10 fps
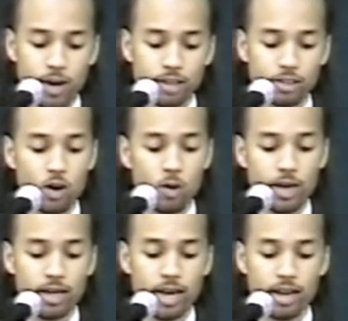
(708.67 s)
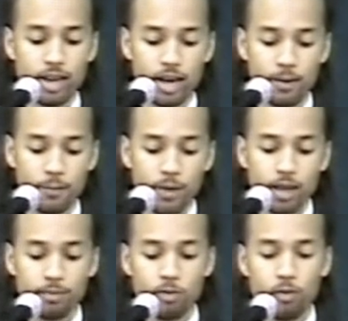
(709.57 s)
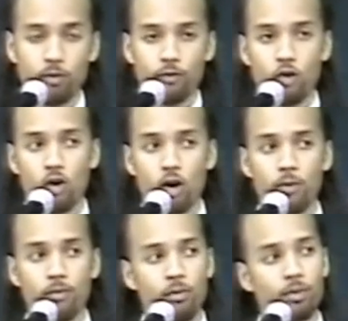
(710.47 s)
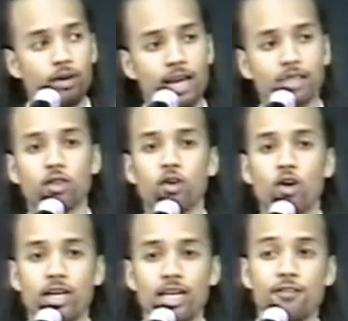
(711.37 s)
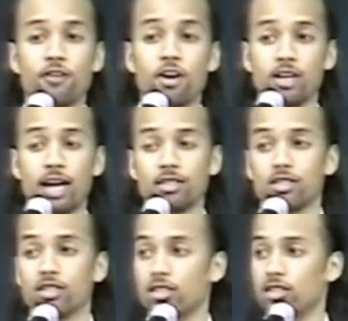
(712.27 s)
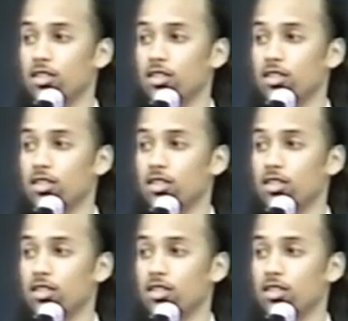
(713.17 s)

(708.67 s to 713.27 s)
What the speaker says: Somebody told me that for plants to grow, they need fertilizer.